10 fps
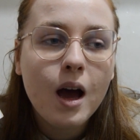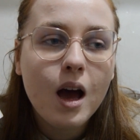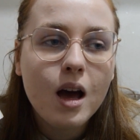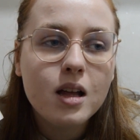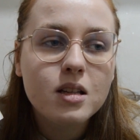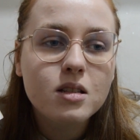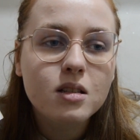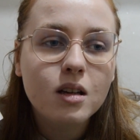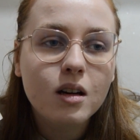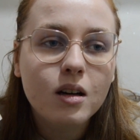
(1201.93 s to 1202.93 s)
and
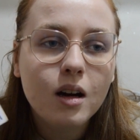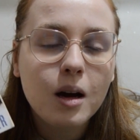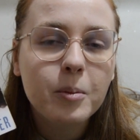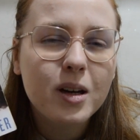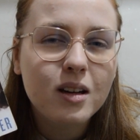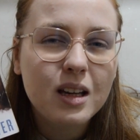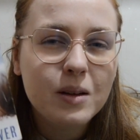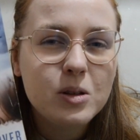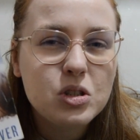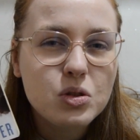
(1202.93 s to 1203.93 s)
I'm gonna give
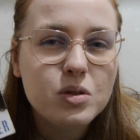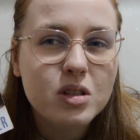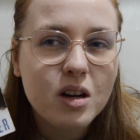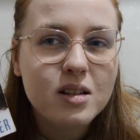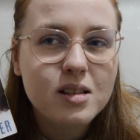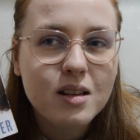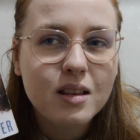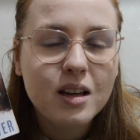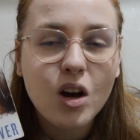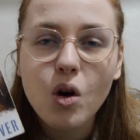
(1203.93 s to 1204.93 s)
it 2 stars, I
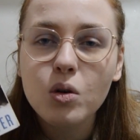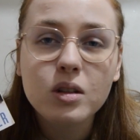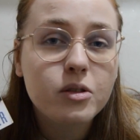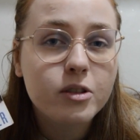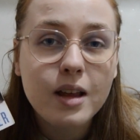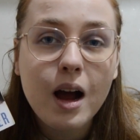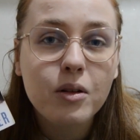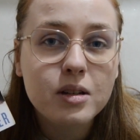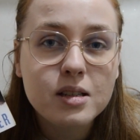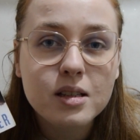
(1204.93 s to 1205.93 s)
think, only for that
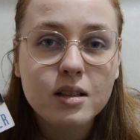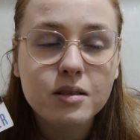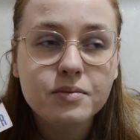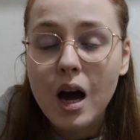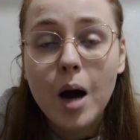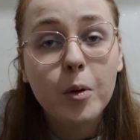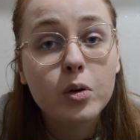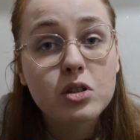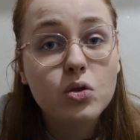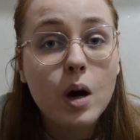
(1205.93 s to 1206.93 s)
reason. I'm going
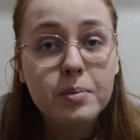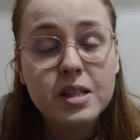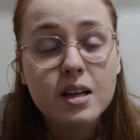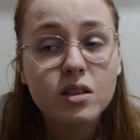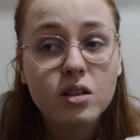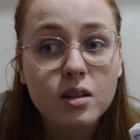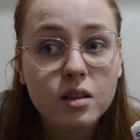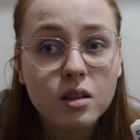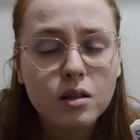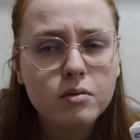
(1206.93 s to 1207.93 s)
to update
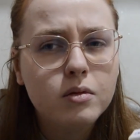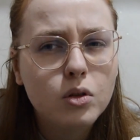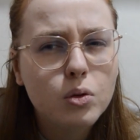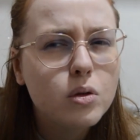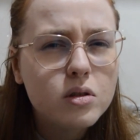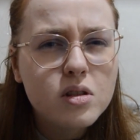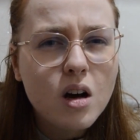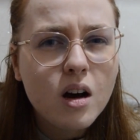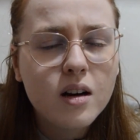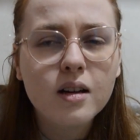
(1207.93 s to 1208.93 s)
the Google
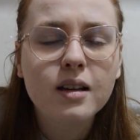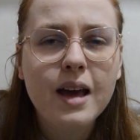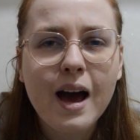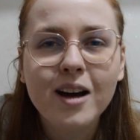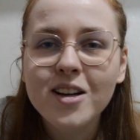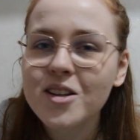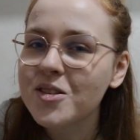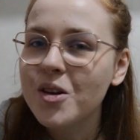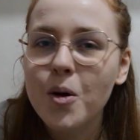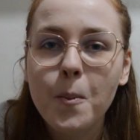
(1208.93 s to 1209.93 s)
Doc. Yeah,
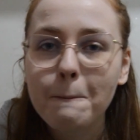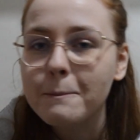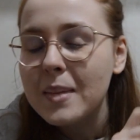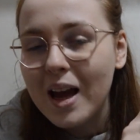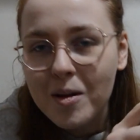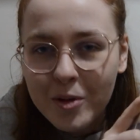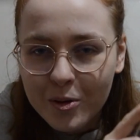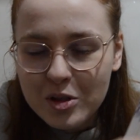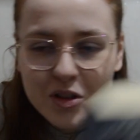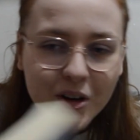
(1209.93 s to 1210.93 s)
so I'm
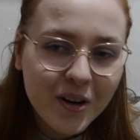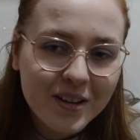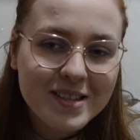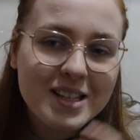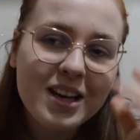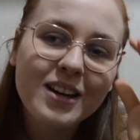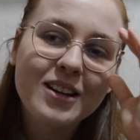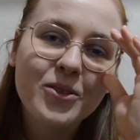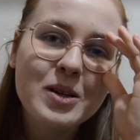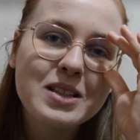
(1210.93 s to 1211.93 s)
going to earn
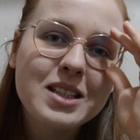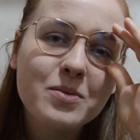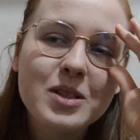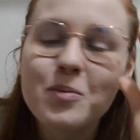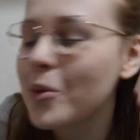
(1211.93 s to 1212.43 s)
Green Team some